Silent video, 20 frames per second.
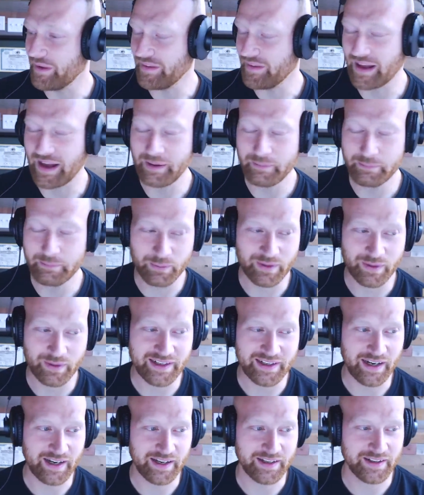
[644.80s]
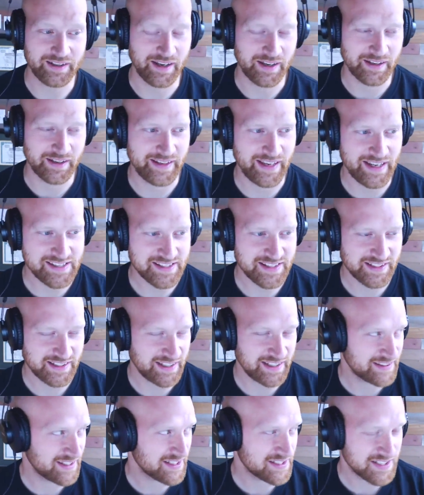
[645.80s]
I've been working on,
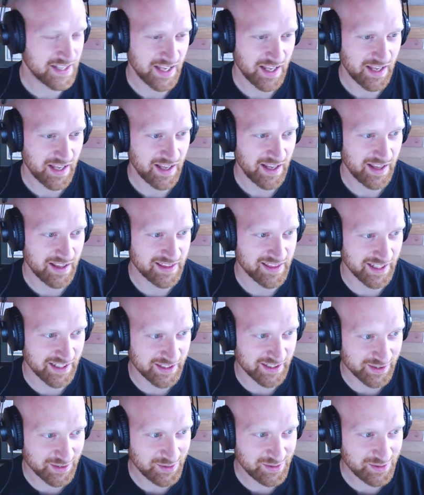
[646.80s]
get this, the glue